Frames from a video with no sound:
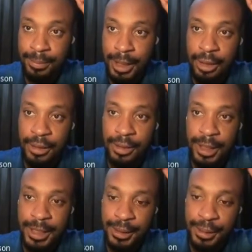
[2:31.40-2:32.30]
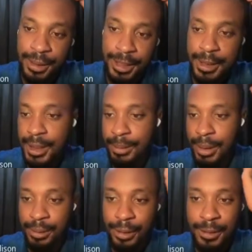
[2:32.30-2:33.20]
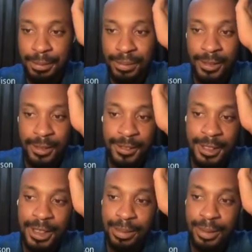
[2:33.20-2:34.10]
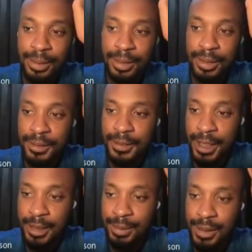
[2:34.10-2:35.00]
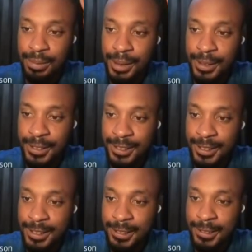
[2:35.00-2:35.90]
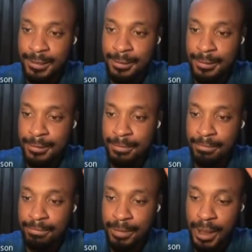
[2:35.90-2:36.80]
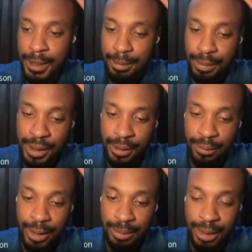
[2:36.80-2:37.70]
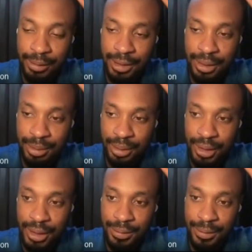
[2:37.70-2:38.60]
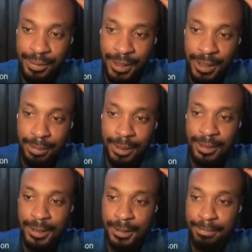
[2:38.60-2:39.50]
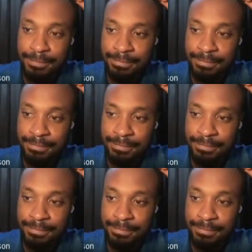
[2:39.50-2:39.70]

I want to ask who here has heard about context protocols, MCPs, signified by raising up your hand if you've heard about them.